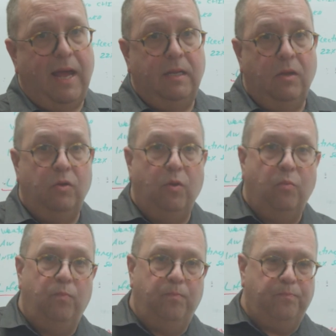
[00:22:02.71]
be done
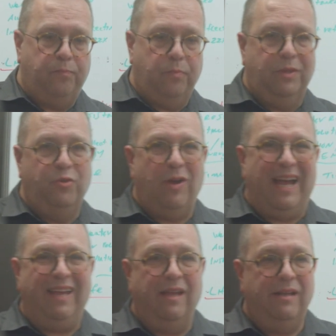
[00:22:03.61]
on a
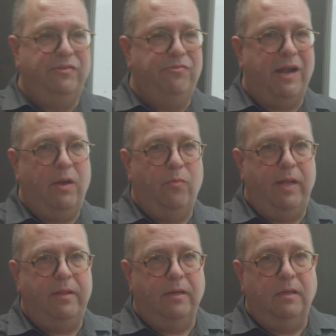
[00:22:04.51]
dry
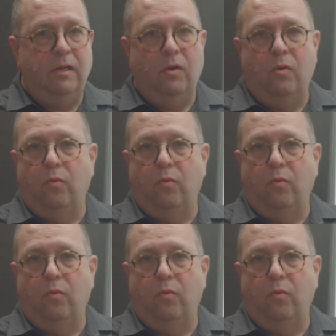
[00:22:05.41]
weather.